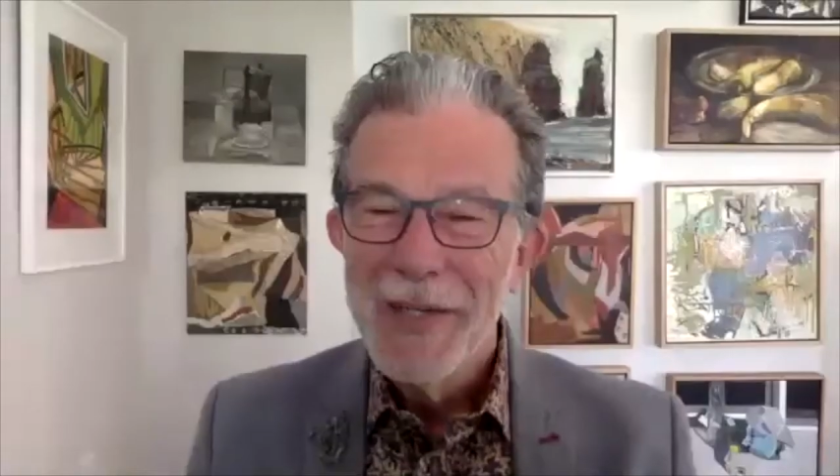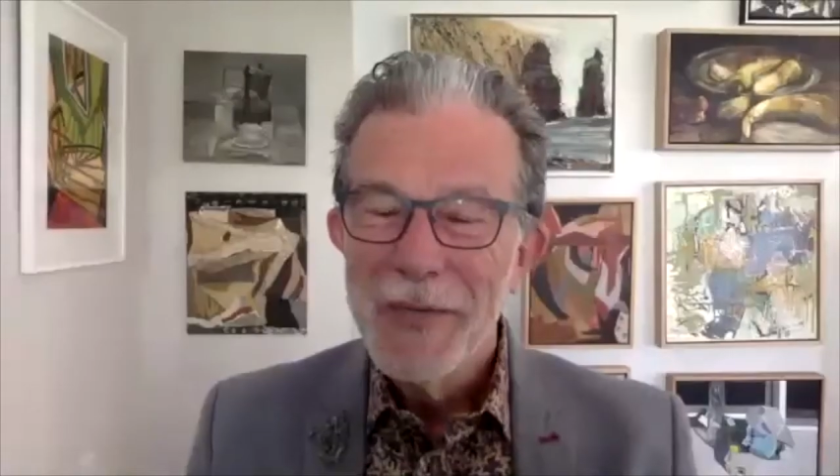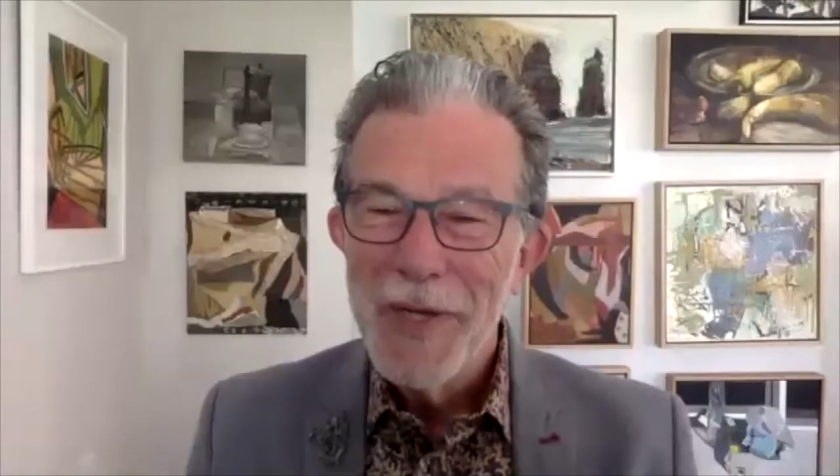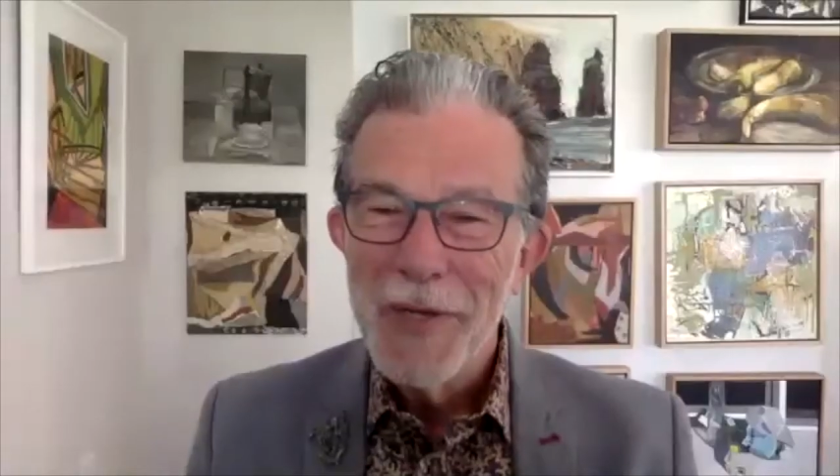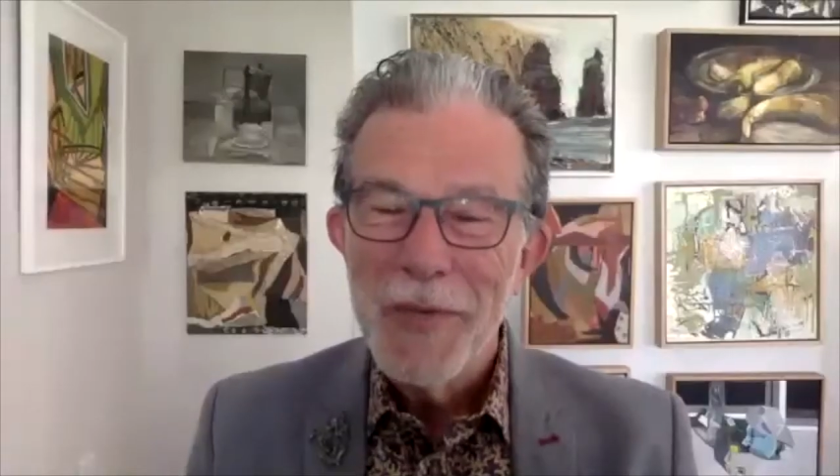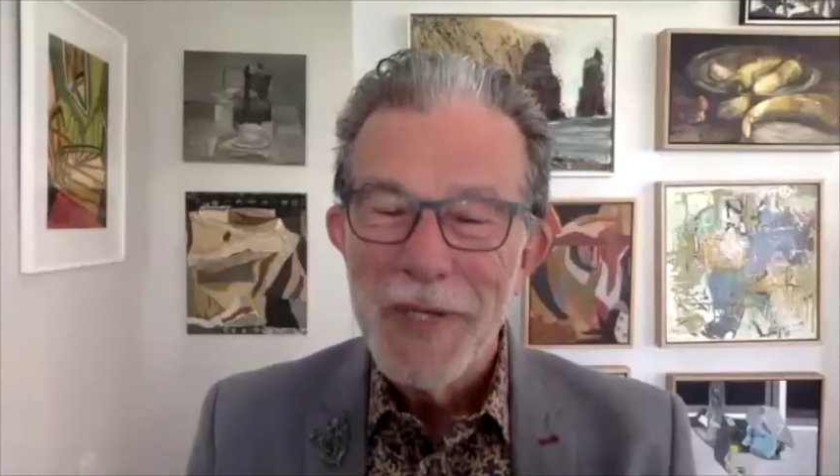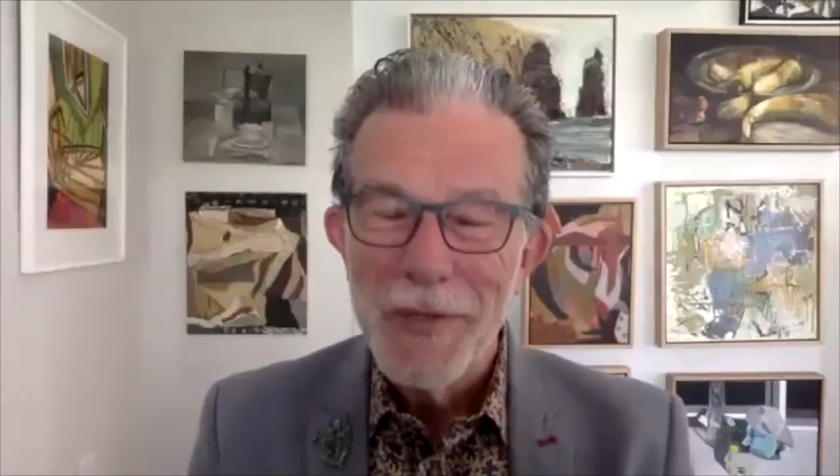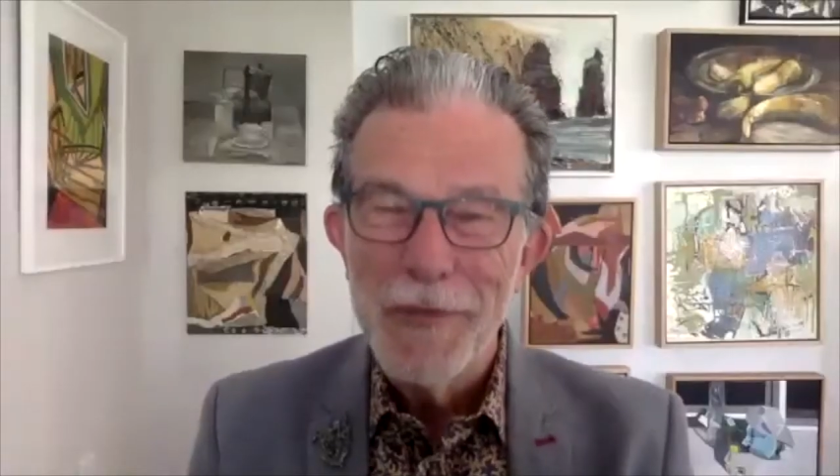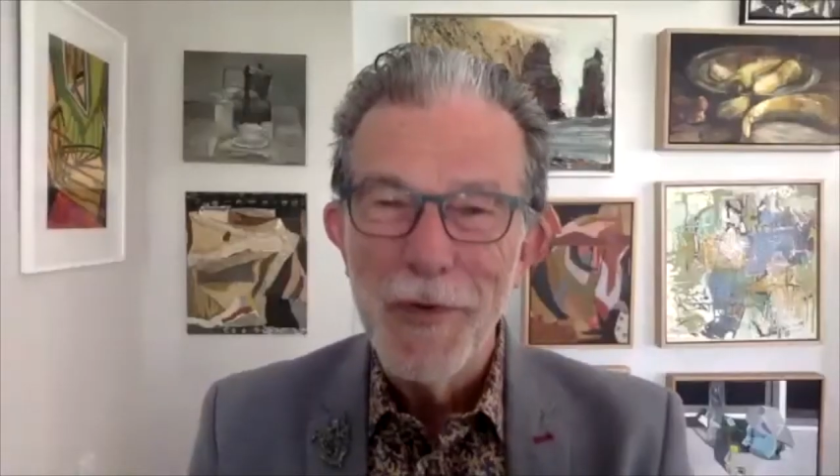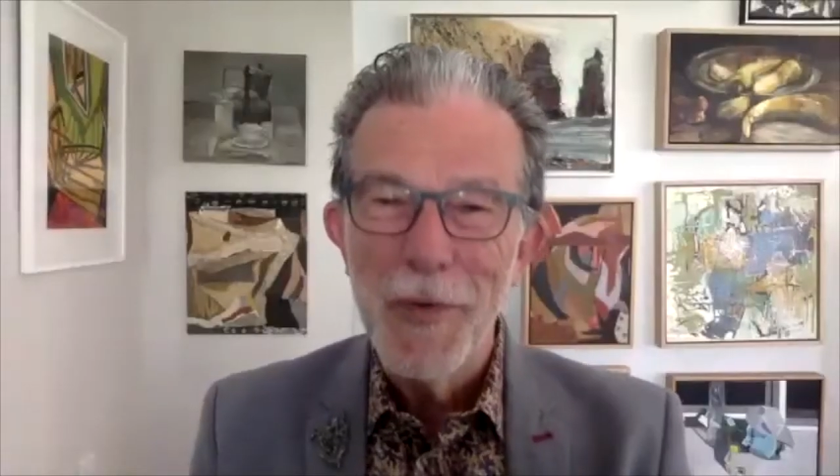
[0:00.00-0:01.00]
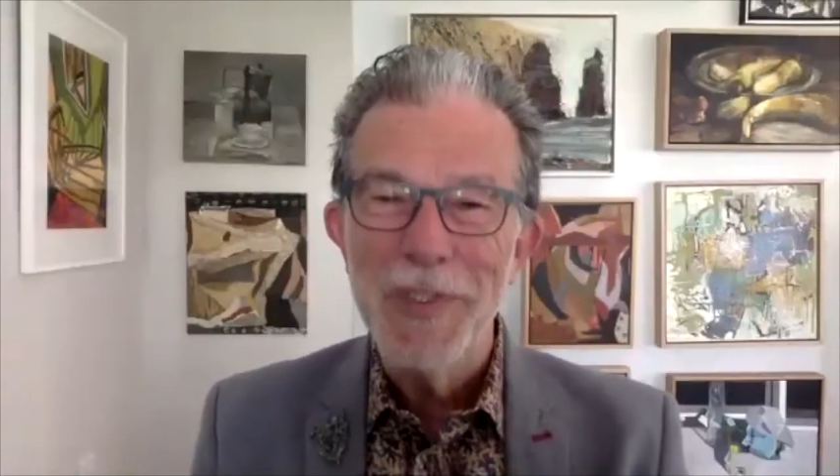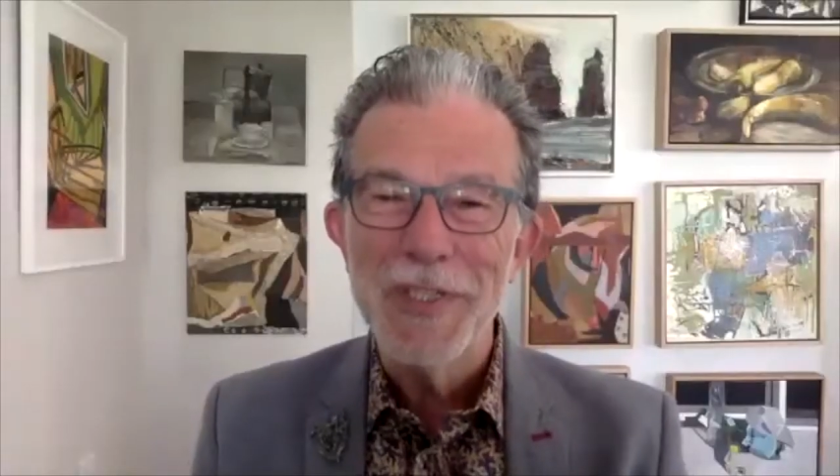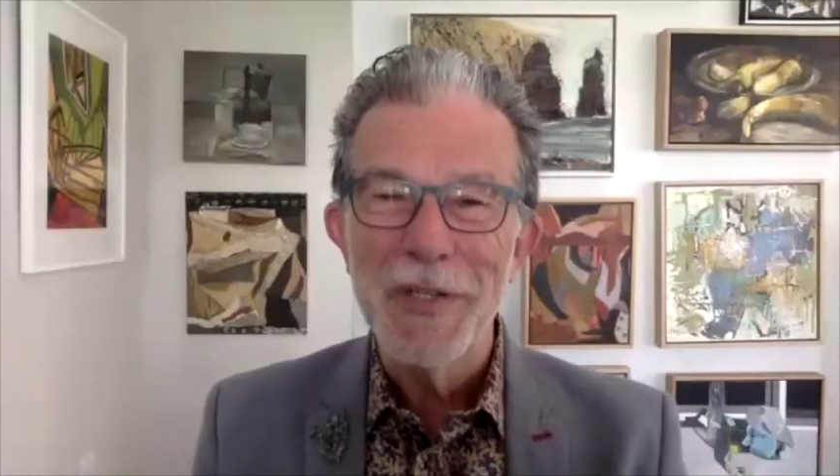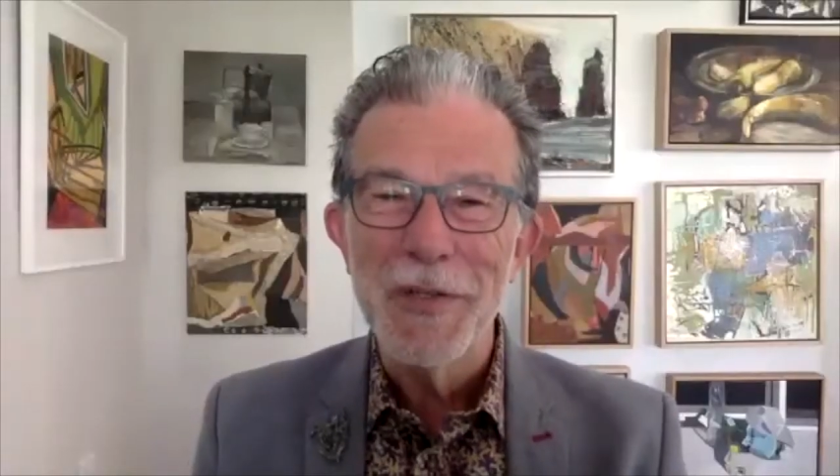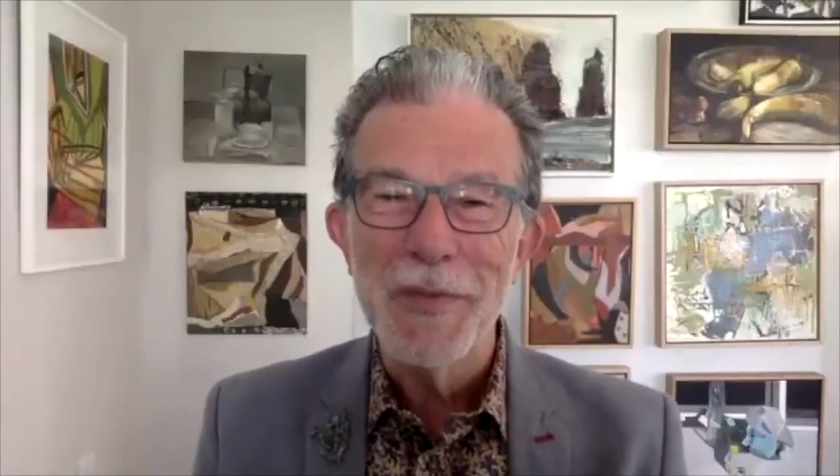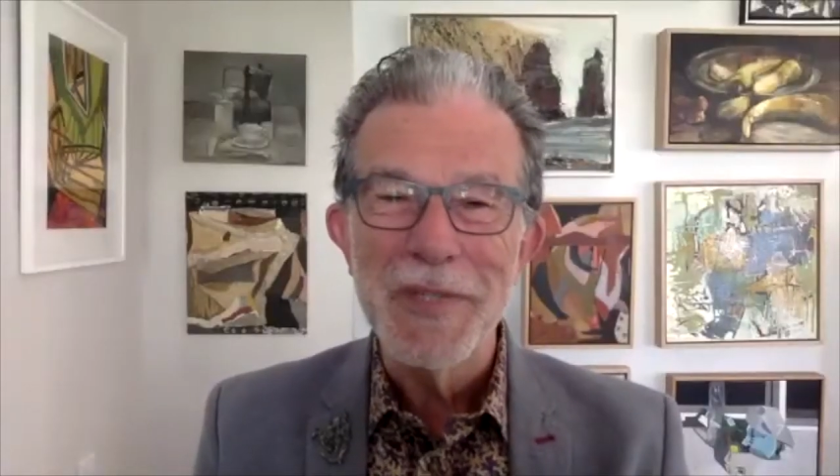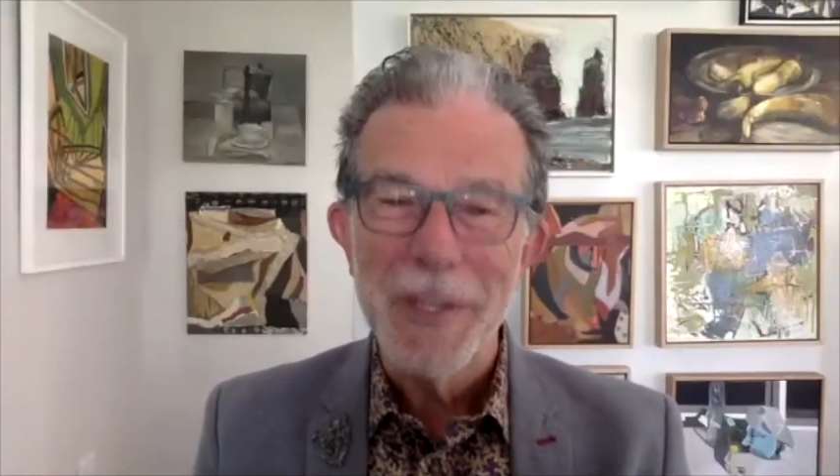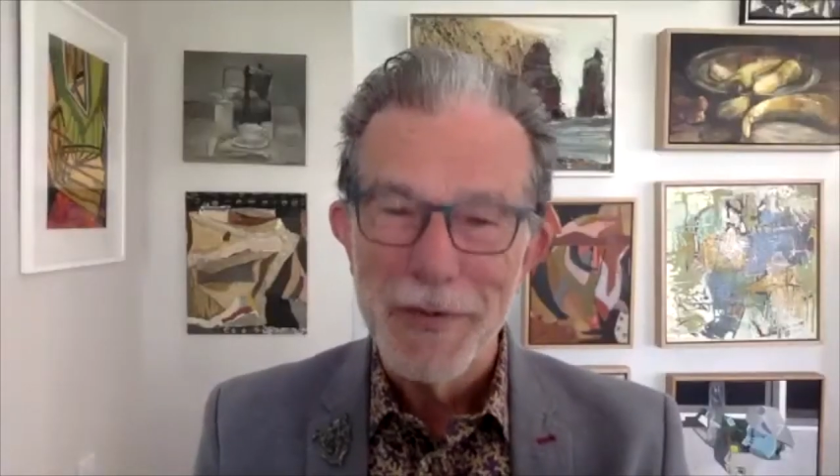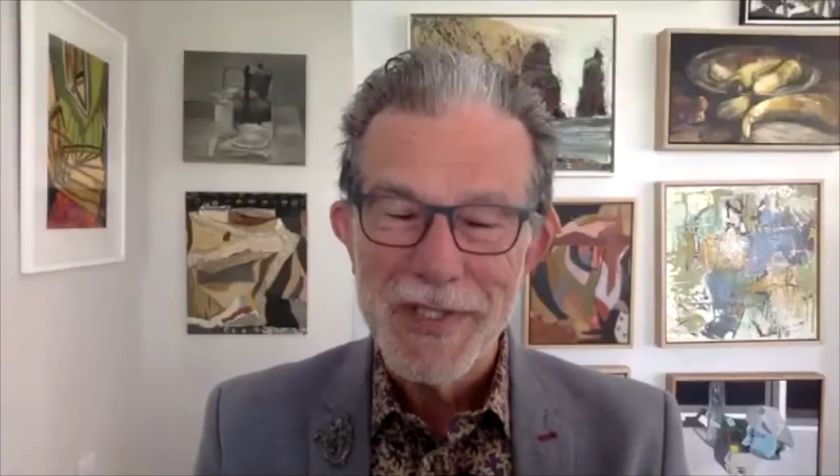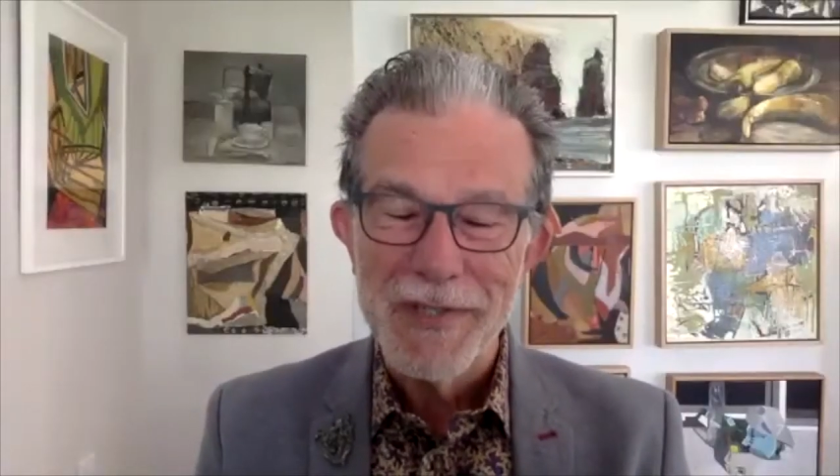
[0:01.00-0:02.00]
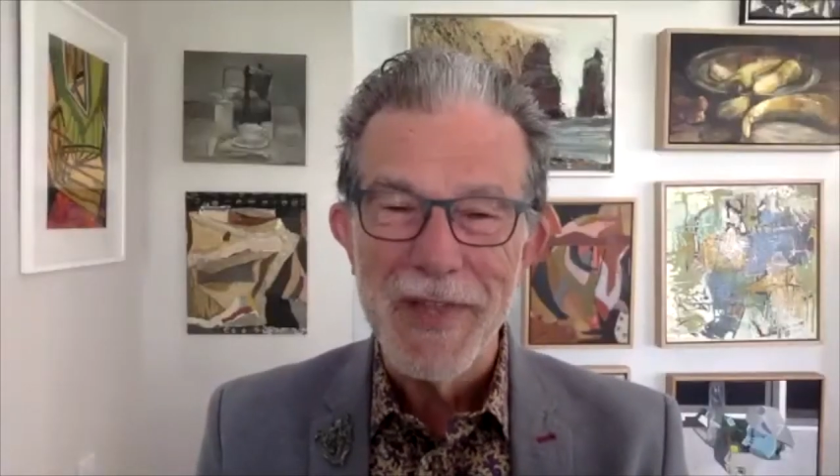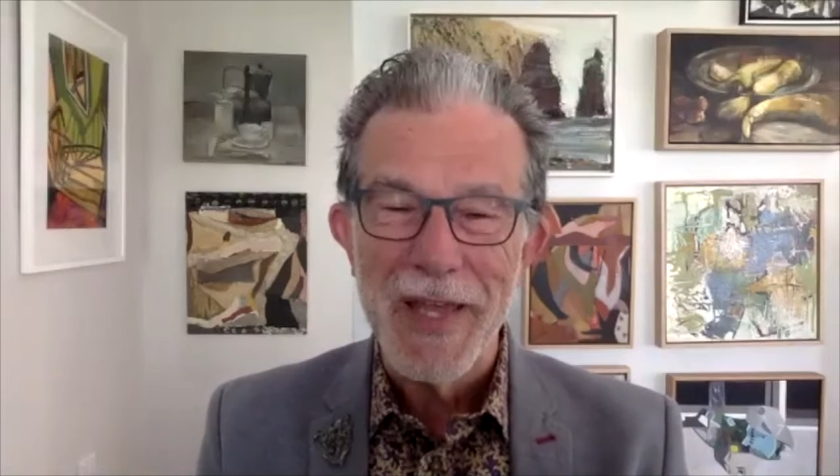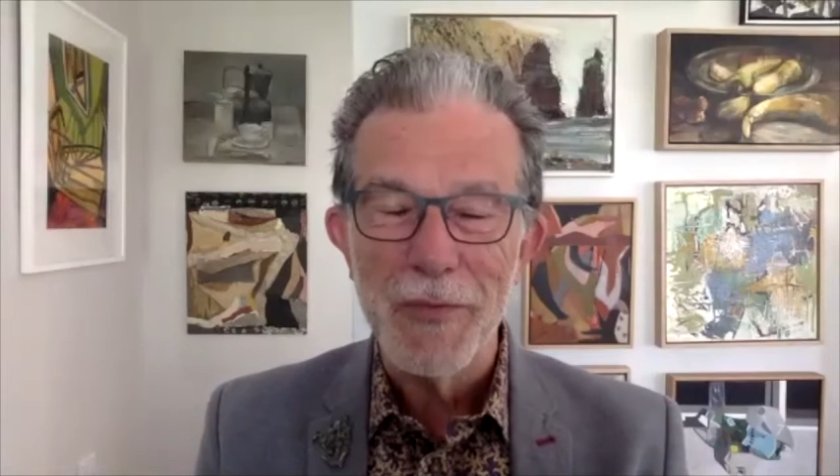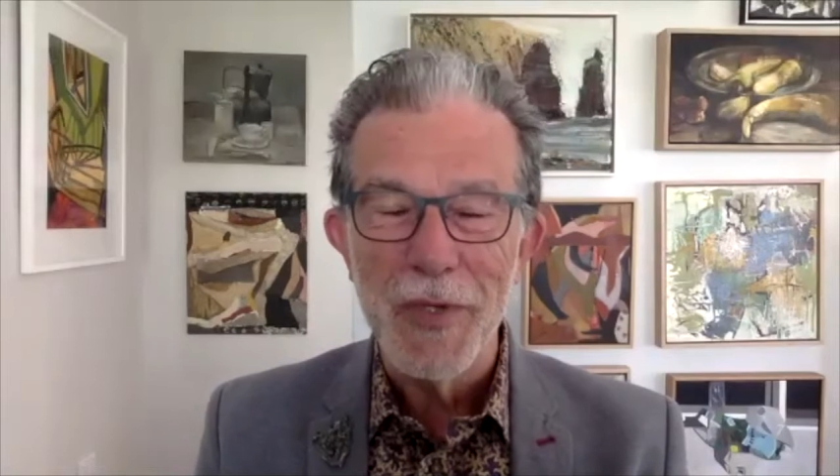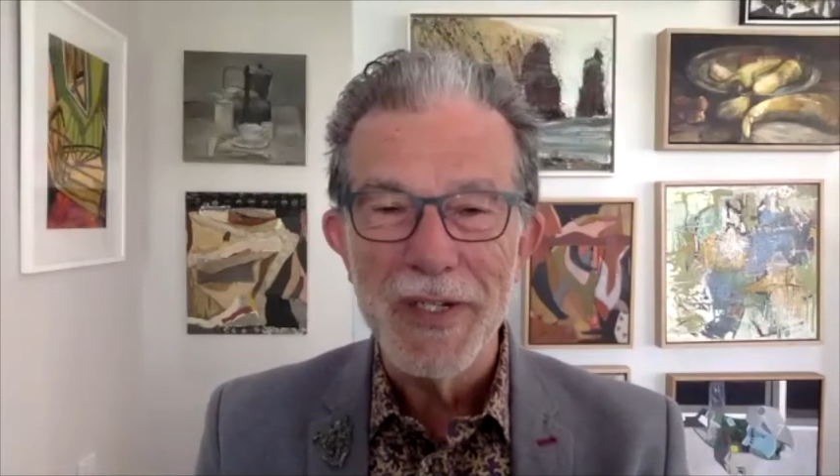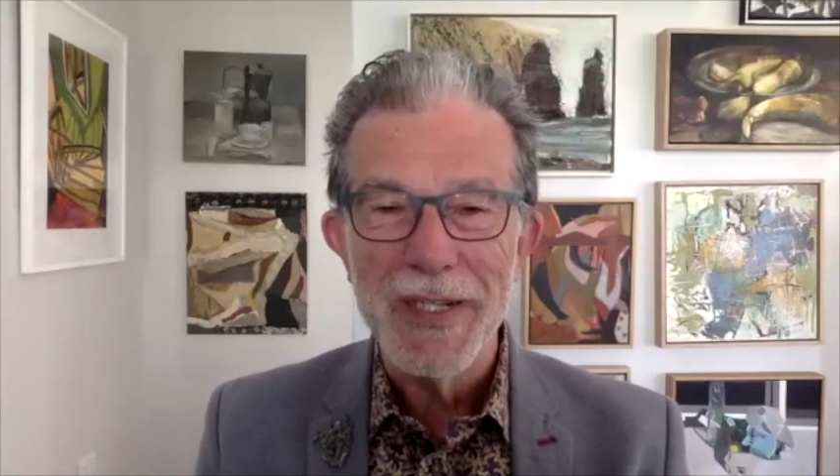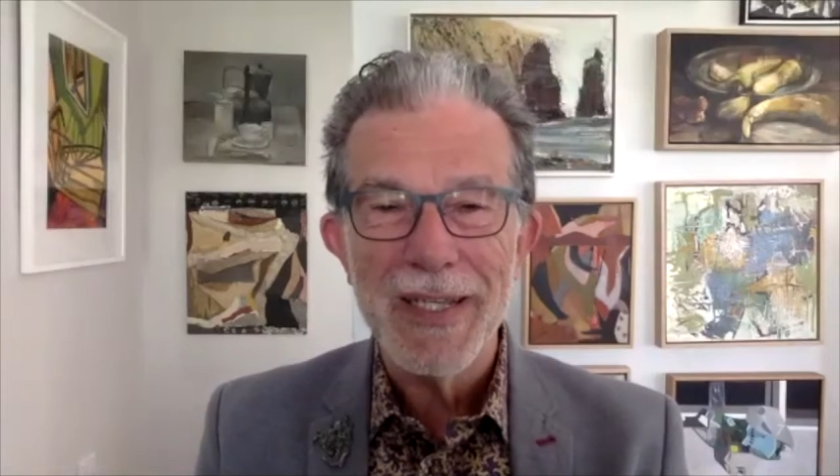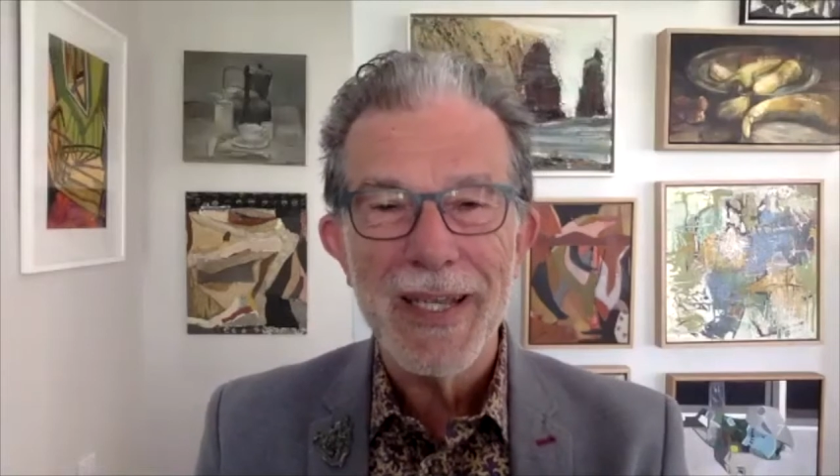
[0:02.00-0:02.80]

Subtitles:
Well, we look forward to the results of that work.